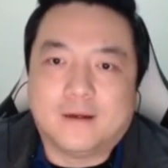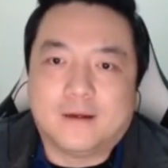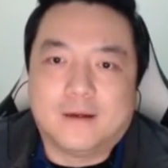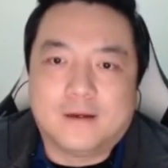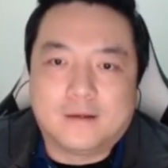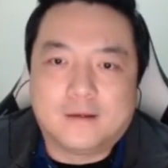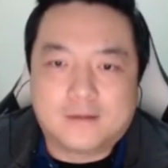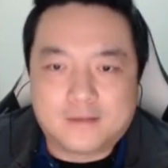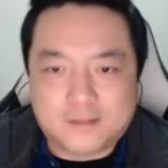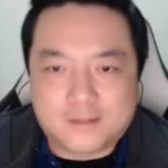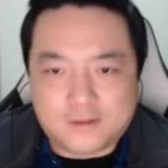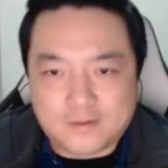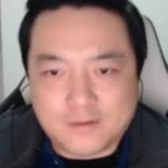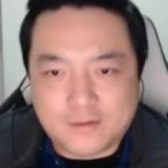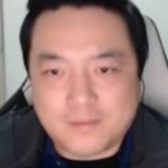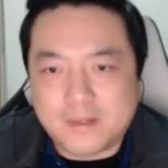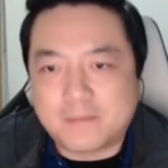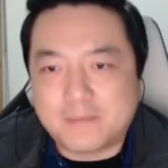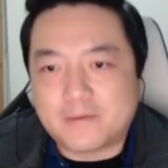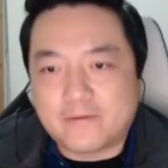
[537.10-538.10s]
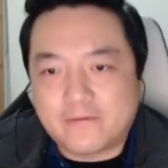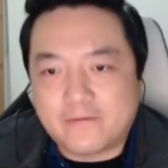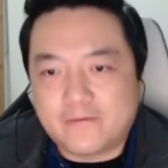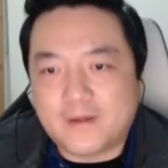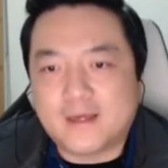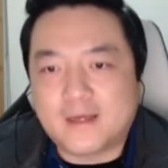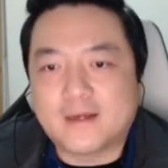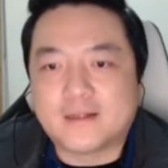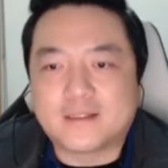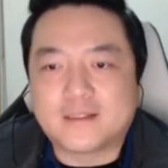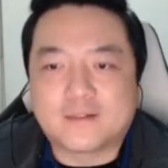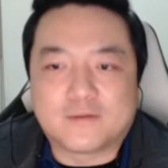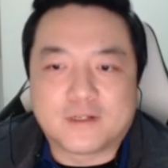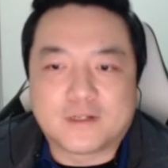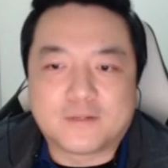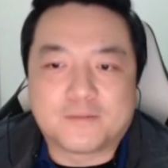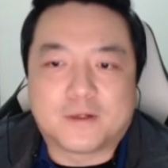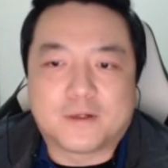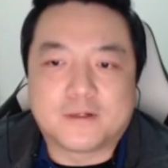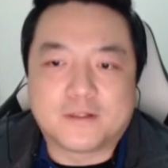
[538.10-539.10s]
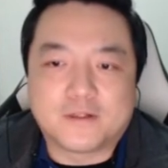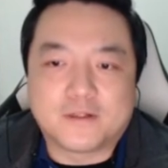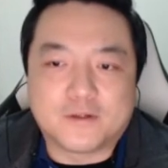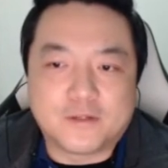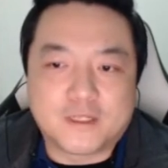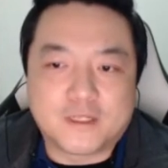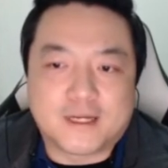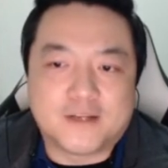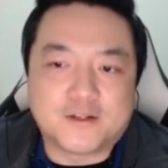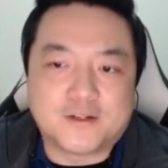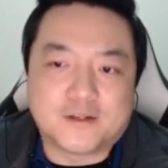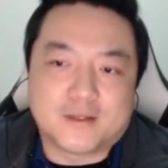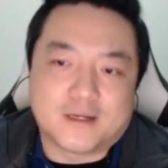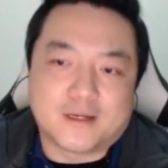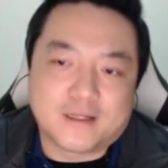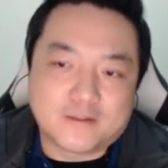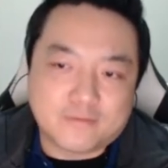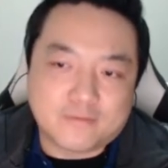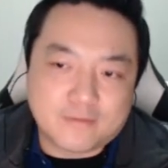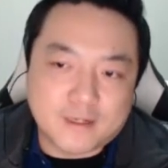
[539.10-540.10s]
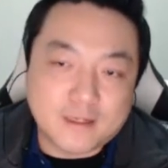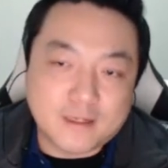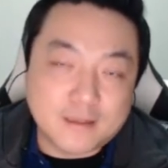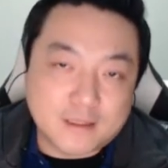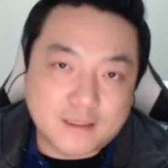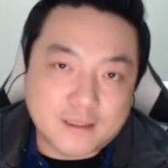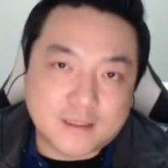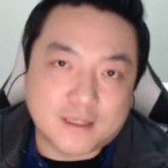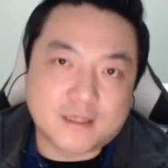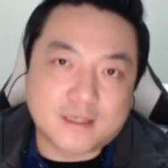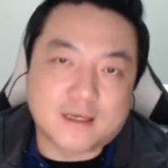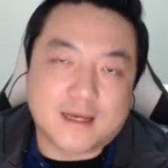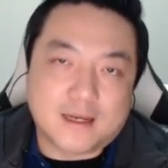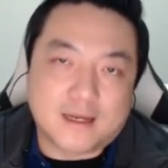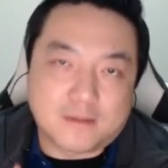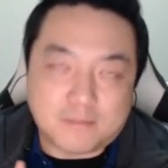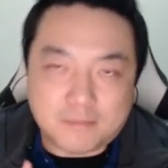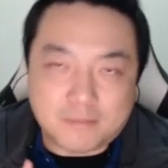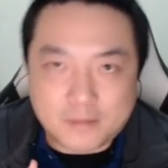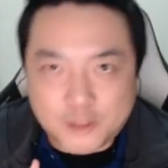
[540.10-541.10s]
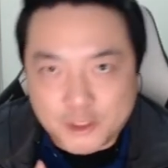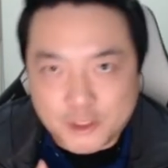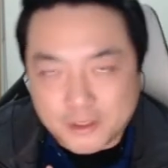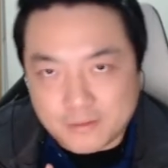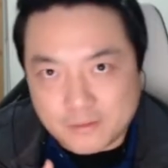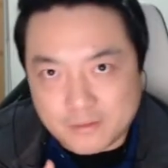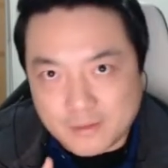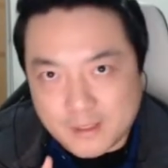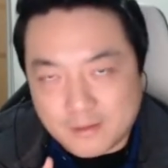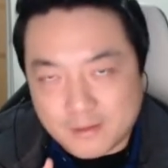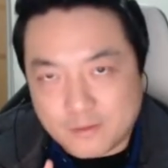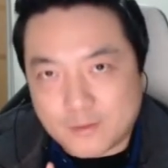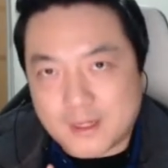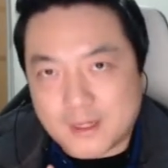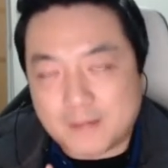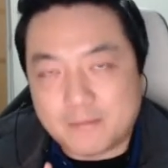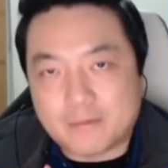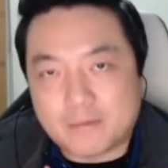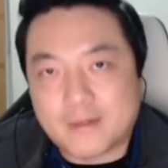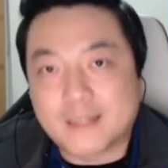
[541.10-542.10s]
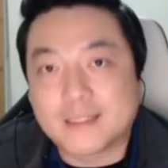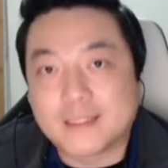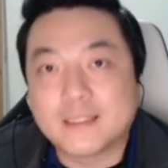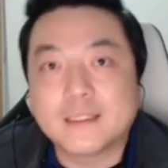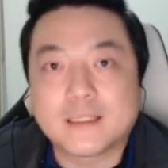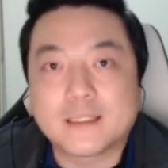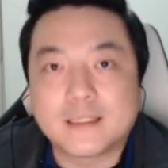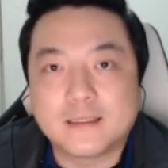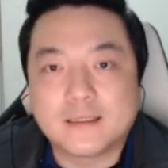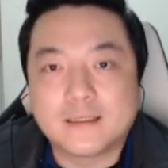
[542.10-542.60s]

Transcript: So remember, fear is a response to danger that is realistic and generally quite present.